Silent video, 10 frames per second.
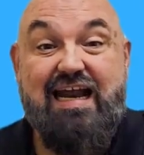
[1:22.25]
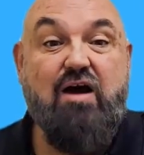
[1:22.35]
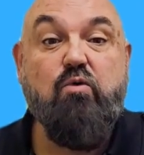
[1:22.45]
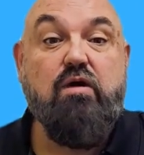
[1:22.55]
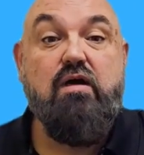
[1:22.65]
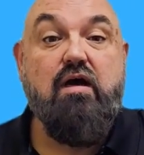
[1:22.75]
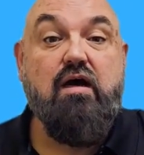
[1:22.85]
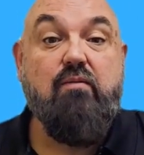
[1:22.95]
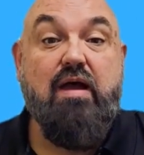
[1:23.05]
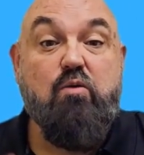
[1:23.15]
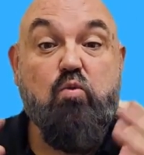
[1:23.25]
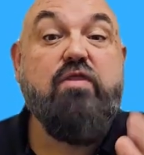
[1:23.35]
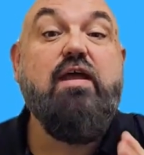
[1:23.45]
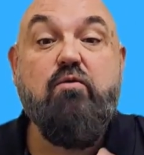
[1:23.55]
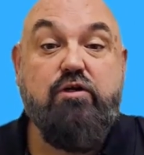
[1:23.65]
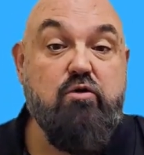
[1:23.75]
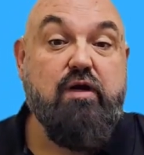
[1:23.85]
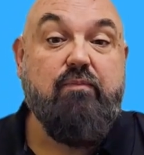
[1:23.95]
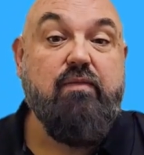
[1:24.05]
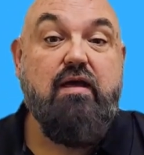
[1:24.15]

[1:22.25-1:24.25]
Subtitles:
out and what they were doing.